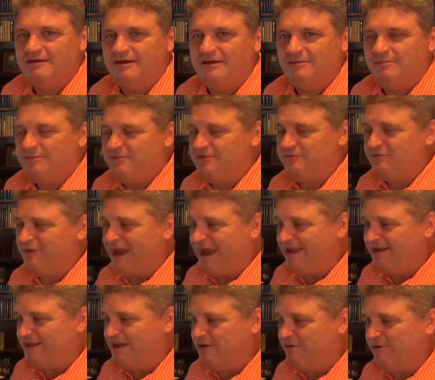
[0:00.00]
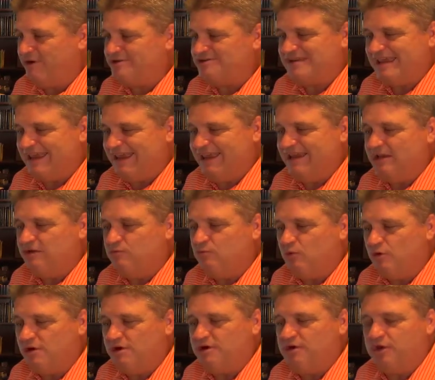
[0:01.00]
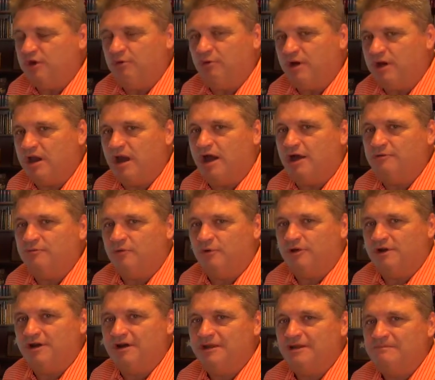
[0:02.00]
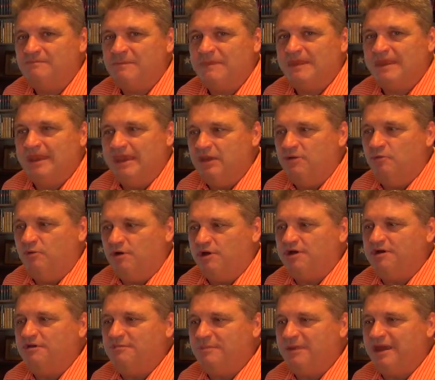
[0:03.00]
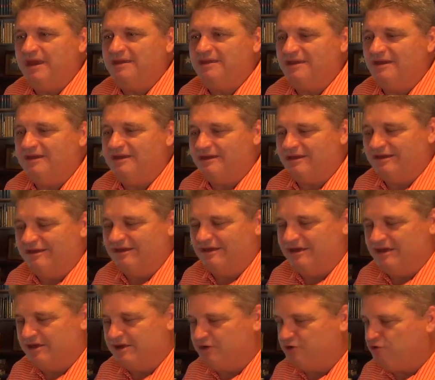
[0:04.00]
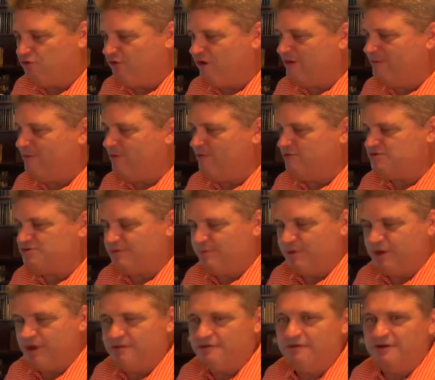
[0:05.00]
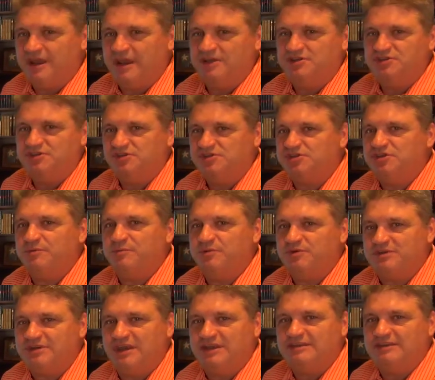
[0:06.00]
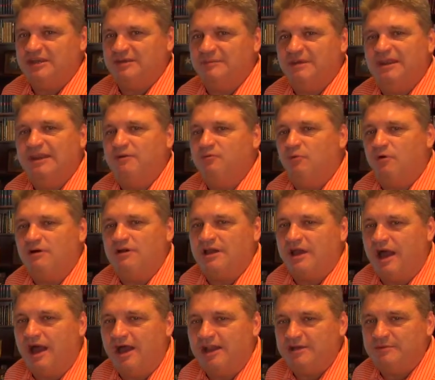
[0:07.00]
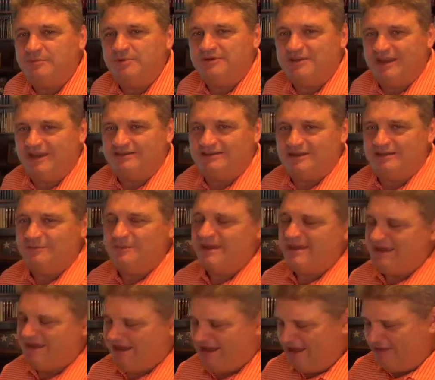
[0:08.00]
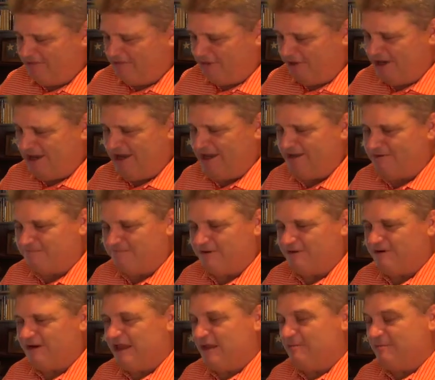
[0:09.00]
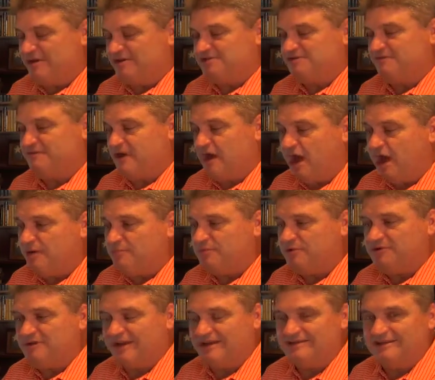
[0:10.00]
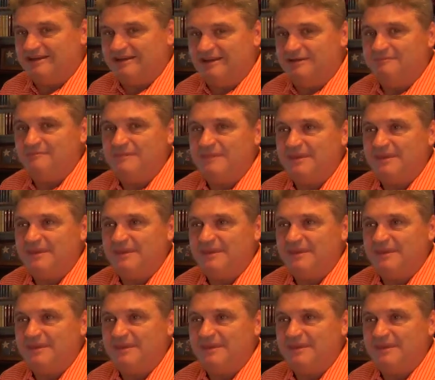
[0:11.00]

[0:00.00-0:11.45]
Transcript: But the reality was, he didn't want to do what God wanted. He wanted to make an agreement with some other nations to protect him. He didn't want God to protect him. He thought he could figure it out, because if God protected him,